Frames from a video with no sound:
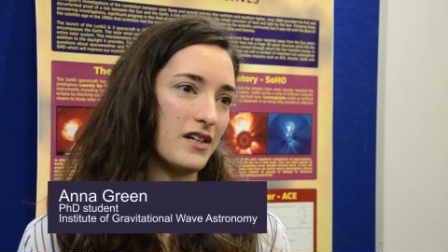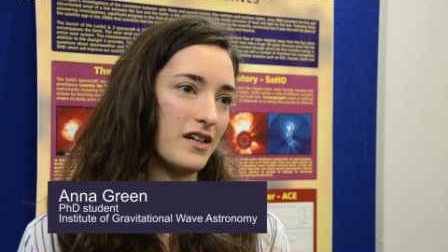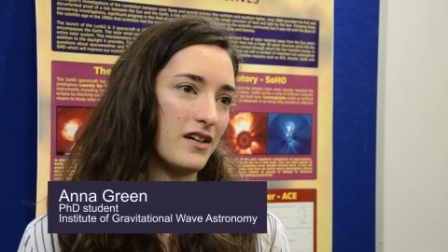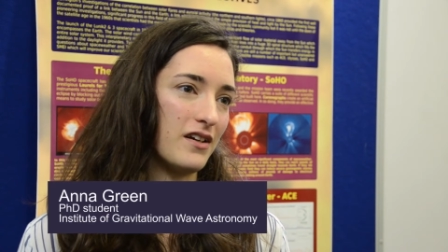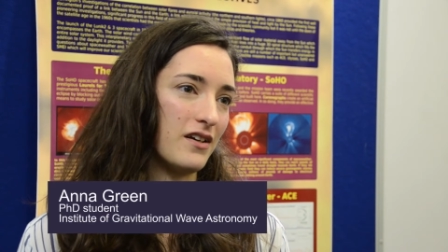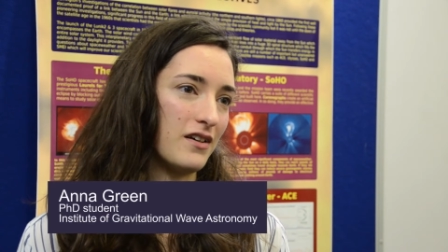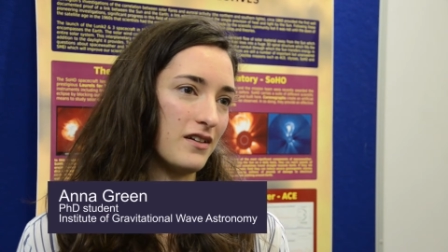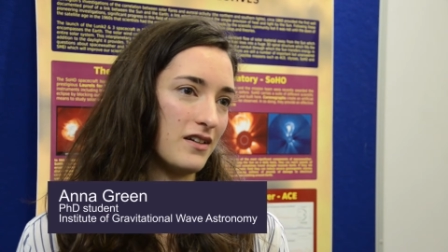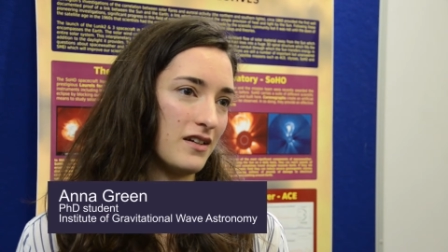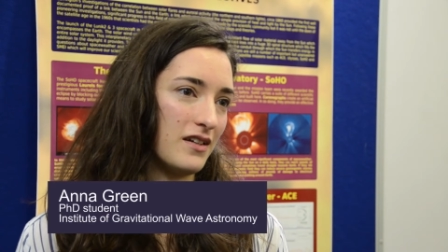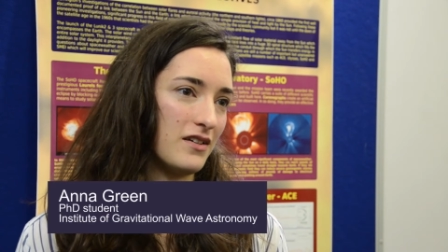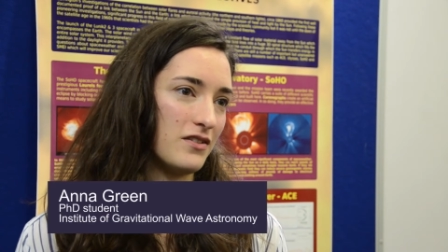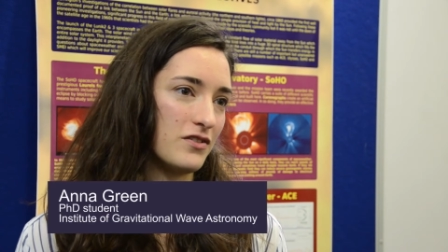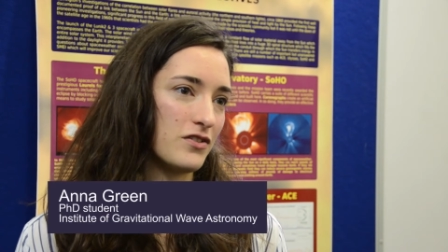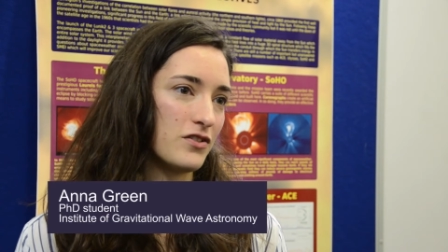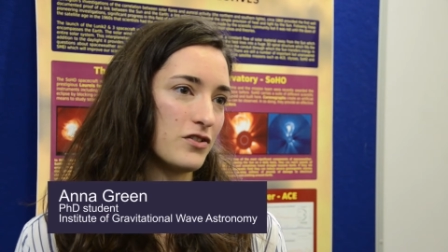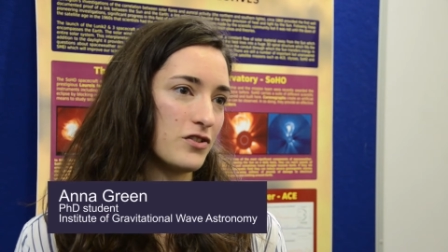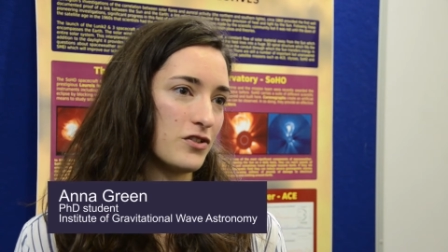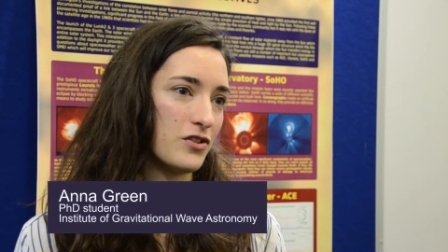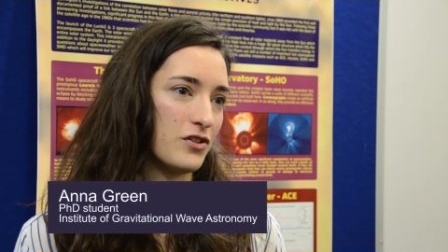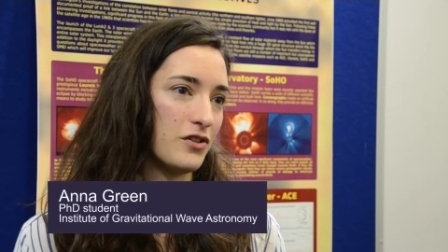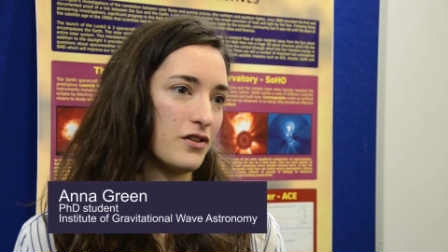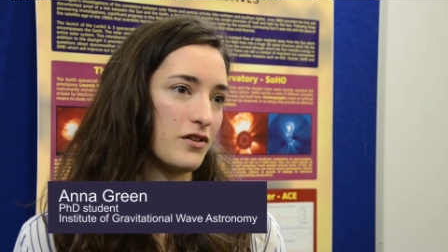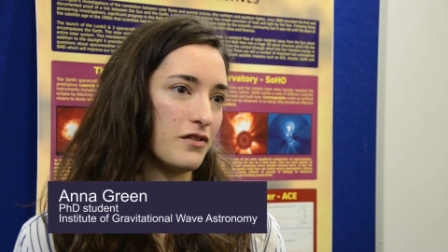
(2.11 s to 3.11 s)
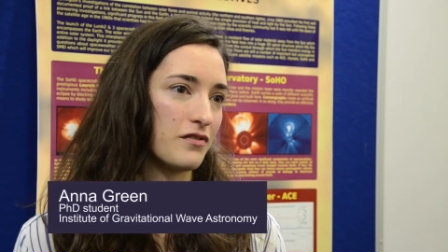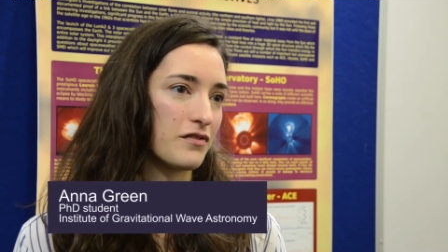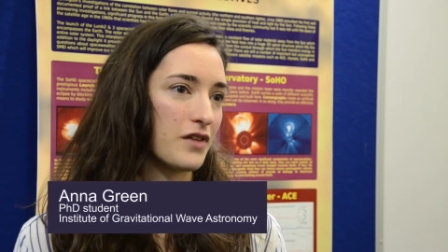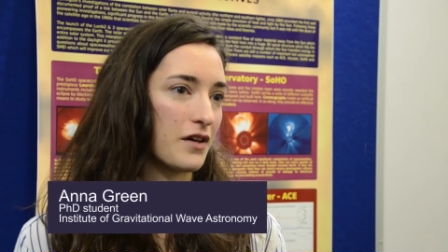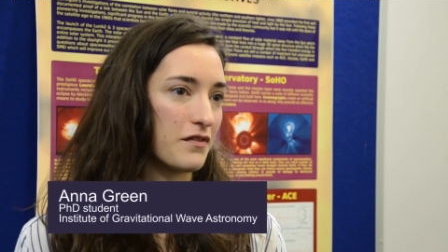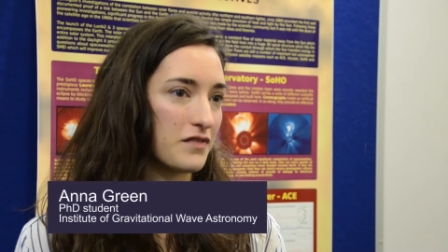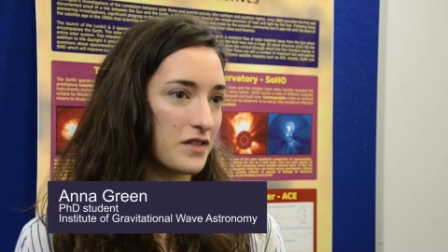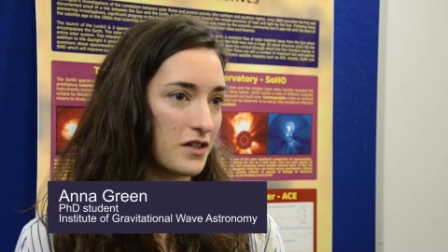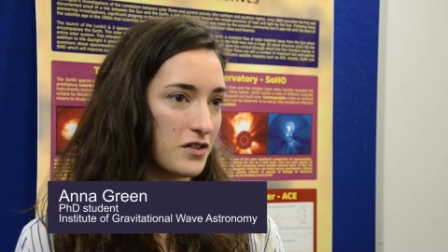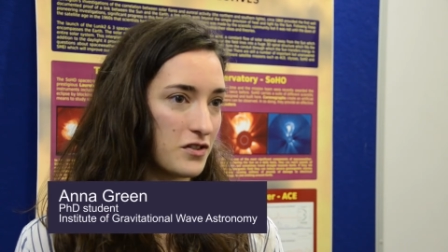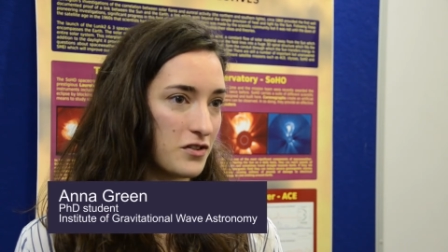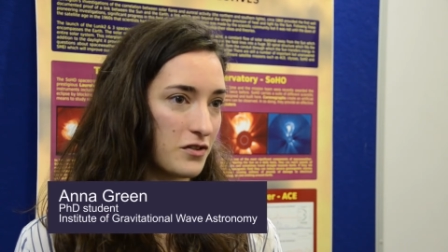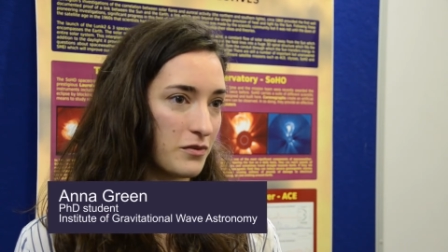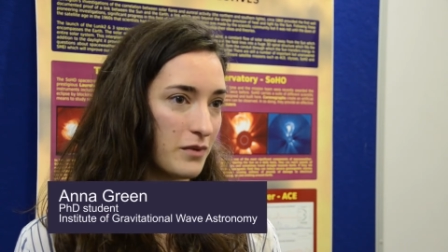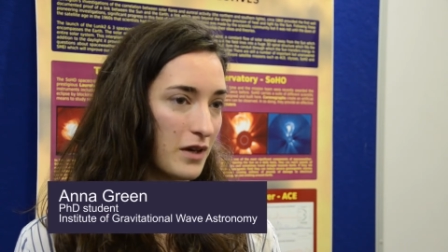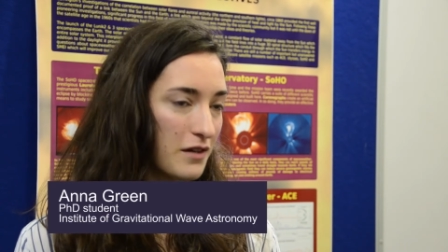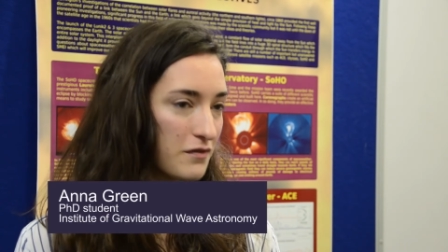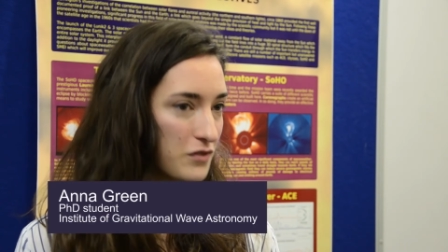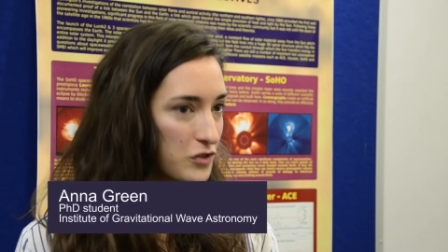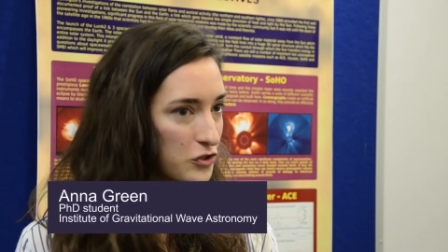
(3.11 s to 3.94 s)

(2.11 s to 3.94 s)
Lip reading: here in the Institute of Gravitational Wave